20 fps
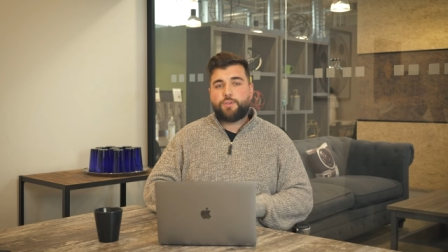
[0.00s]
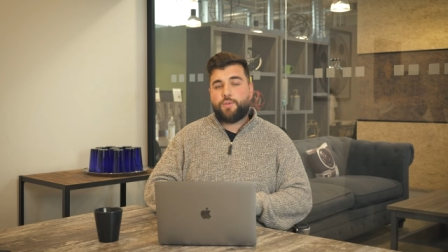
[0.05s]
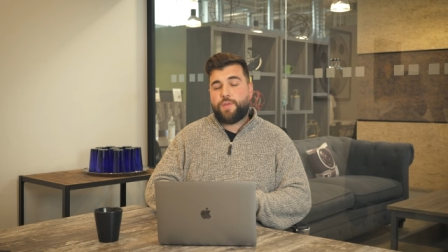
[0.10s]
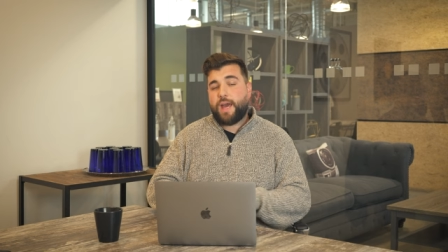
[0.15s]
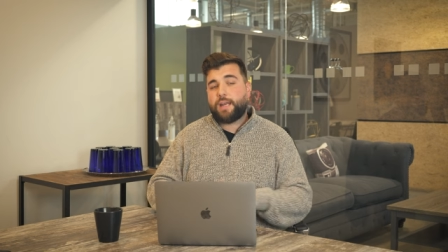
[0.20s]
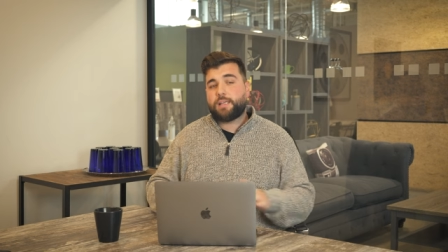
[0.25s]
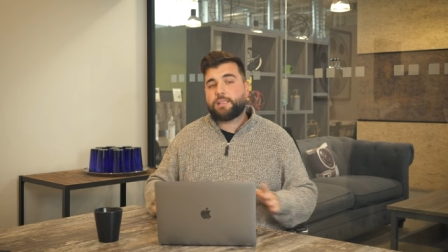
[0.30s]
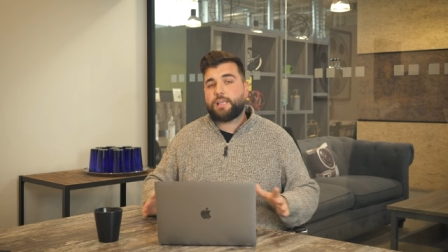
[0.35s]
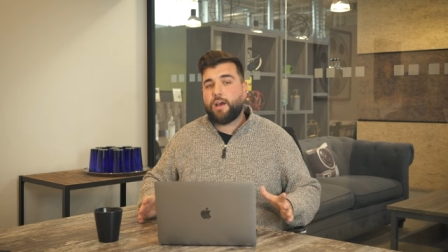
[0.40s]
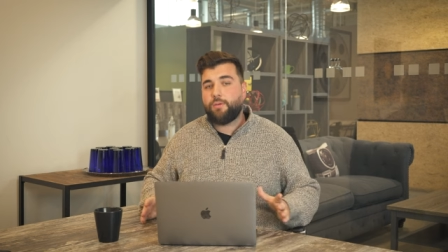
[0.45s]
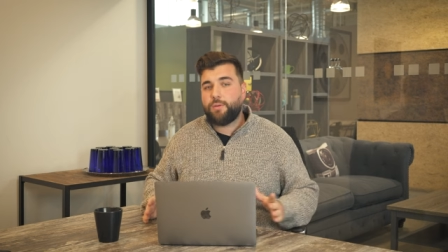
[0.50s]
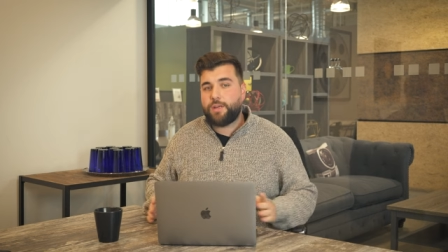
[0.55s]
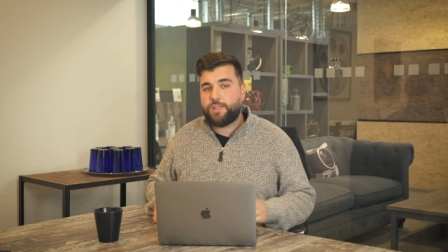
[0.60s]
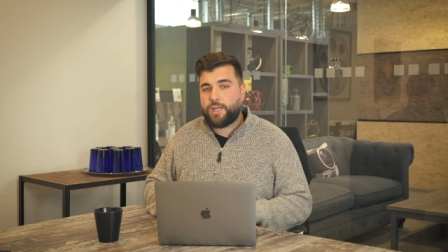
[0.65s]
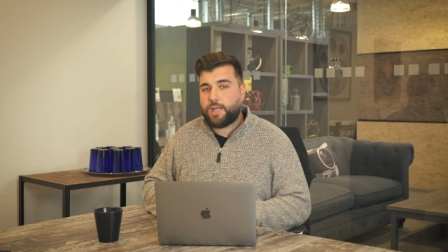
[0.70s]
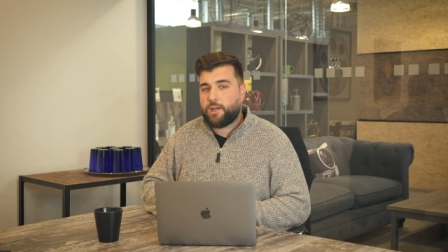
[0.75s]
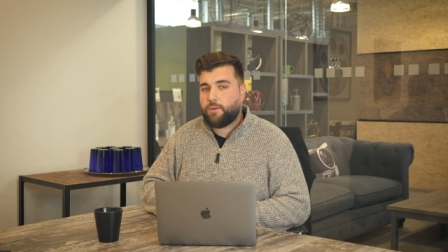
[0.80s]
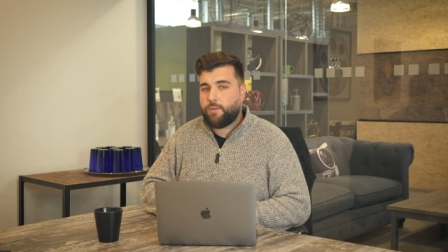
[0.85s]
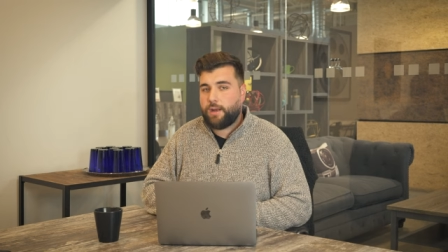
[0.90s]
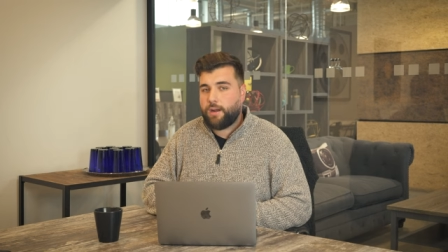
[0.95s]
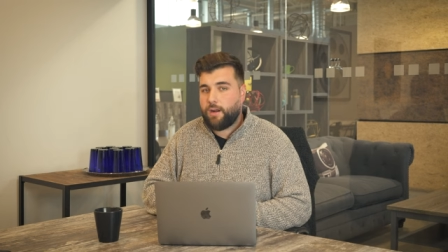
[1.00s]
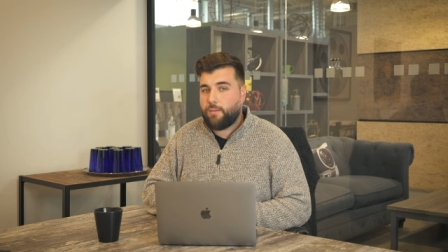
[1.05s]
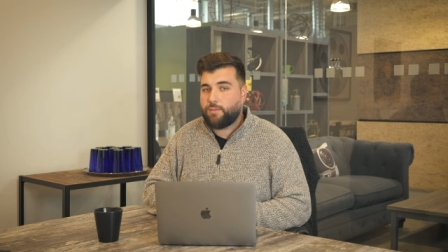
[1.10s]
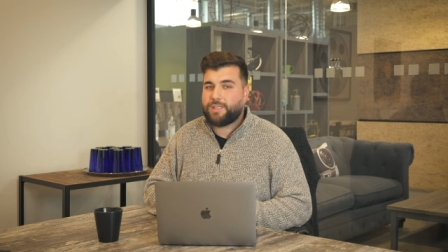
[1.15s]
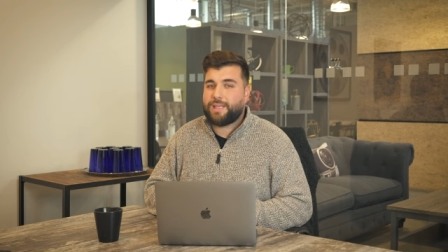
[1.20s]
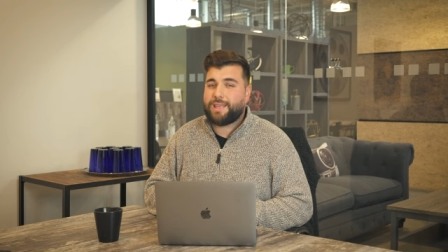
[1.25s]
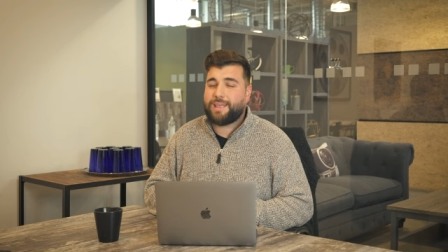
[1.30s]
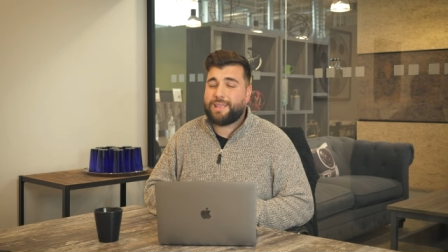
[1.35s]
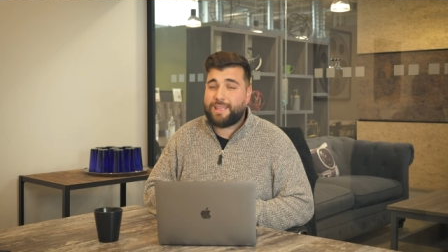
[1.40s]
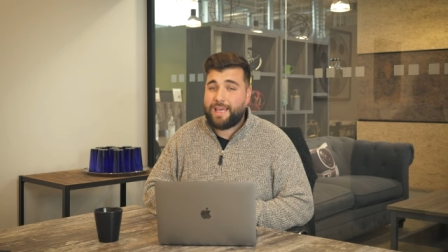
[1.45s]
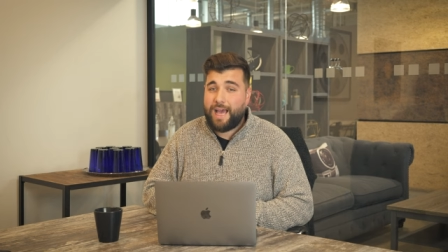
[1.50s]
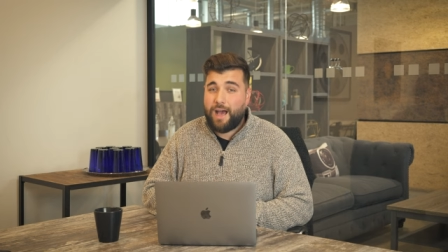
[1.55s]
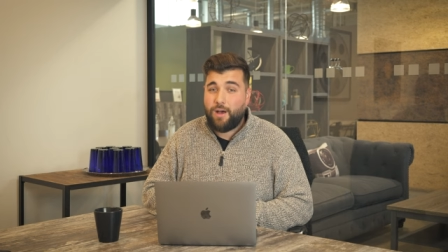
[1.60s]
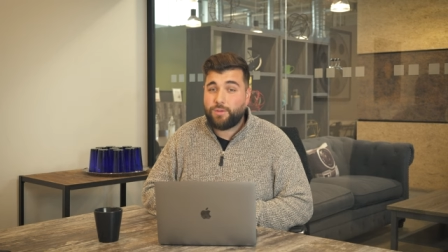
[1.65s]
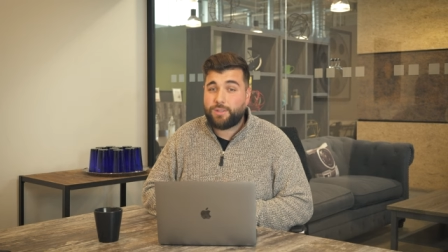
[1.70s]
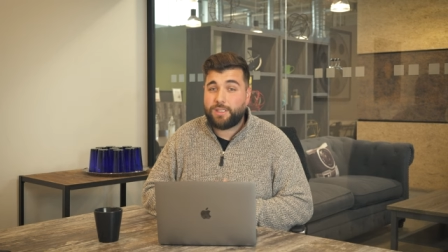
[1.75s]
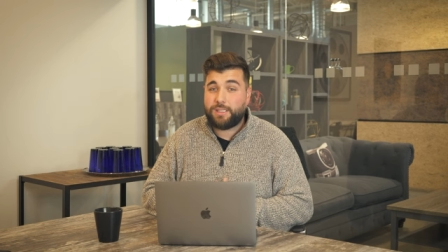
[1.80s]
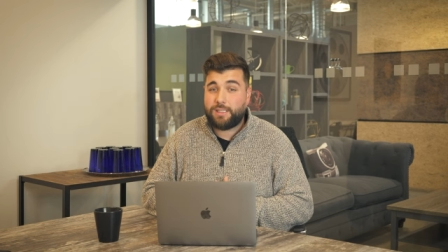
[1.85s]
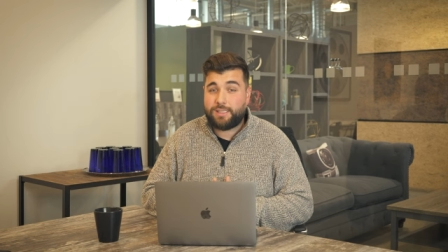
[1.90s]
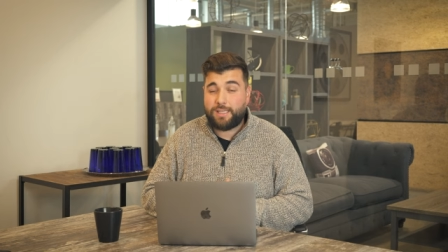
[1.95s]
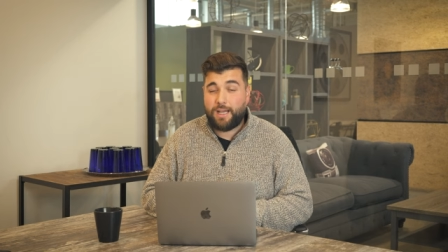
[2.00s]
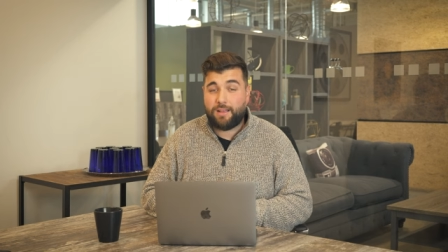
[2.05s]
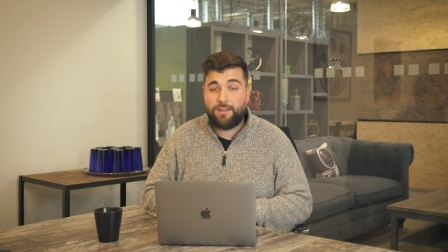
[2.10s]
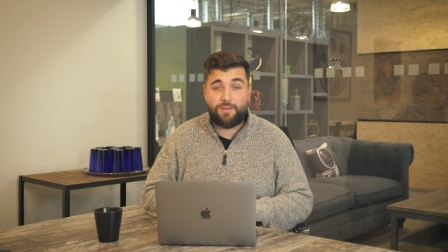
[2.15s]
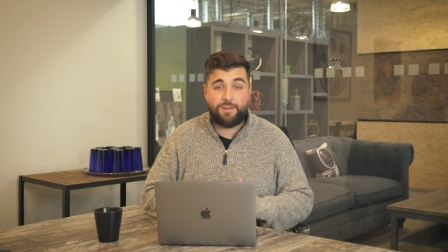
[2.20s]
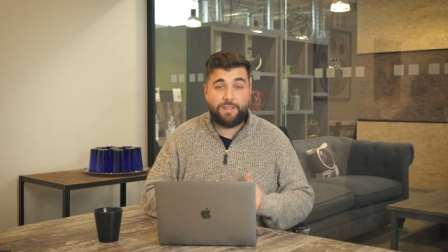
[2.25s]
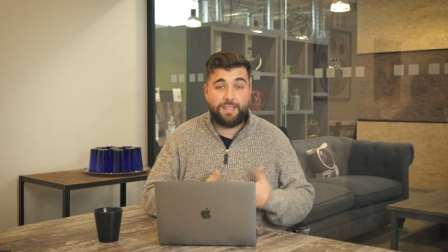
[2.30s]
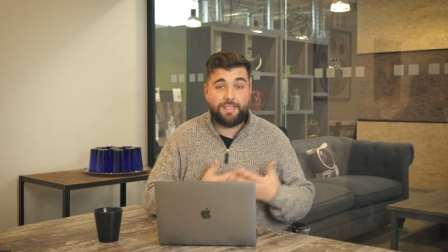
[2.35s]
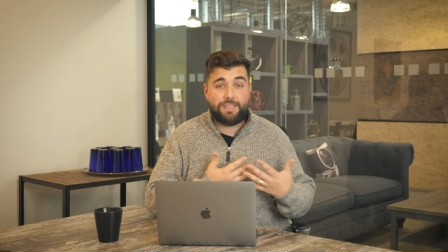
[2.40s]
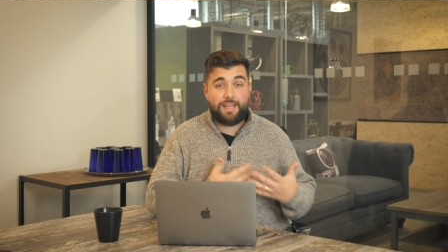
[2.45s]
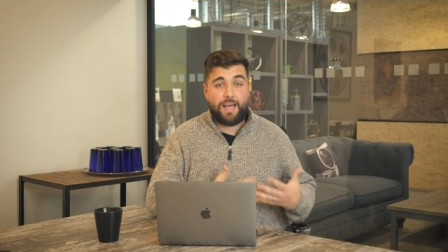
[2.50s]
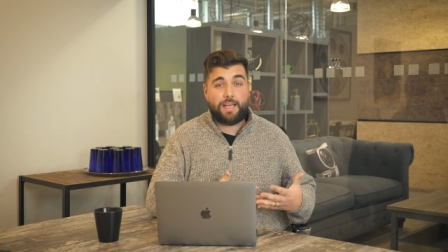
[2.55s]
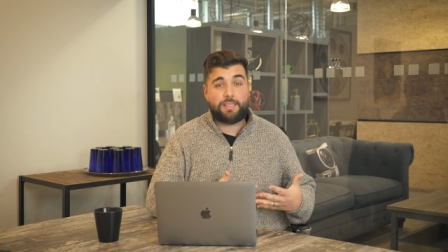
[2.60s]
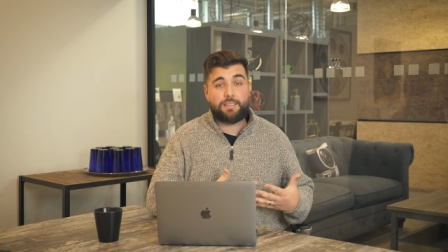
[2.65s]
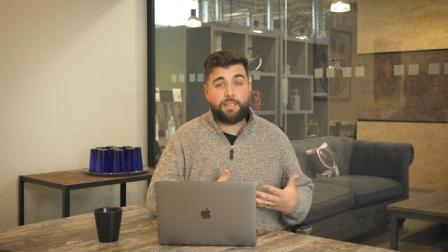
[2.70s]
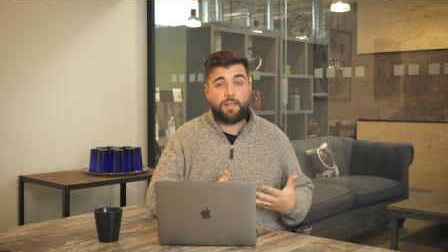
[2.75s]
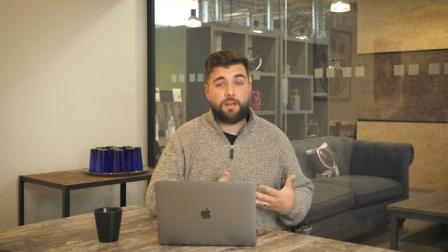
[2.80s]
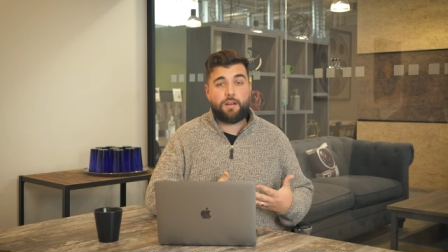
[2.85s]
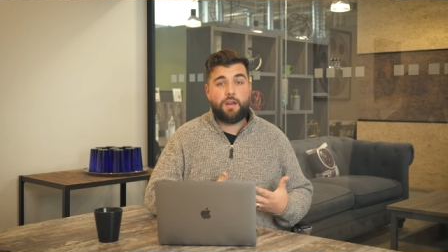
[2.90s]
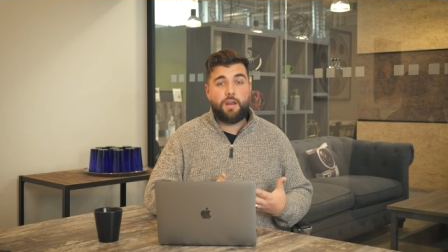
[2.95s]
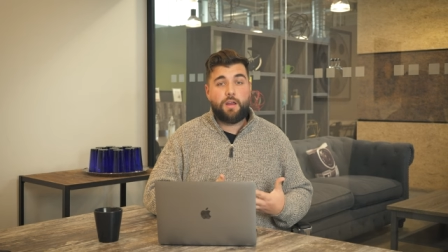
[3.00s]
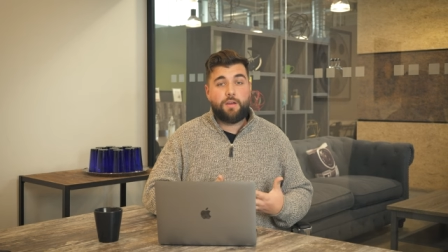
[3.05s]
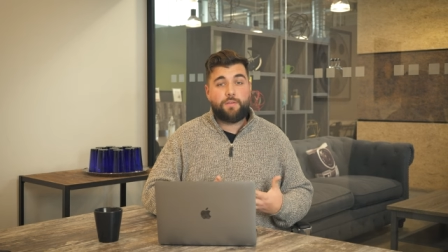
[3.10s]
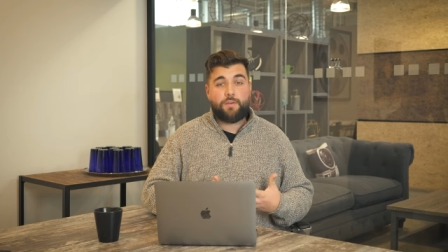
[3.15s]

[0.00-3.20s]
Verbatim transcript: So that is how we generated almost a thousand seller leads last year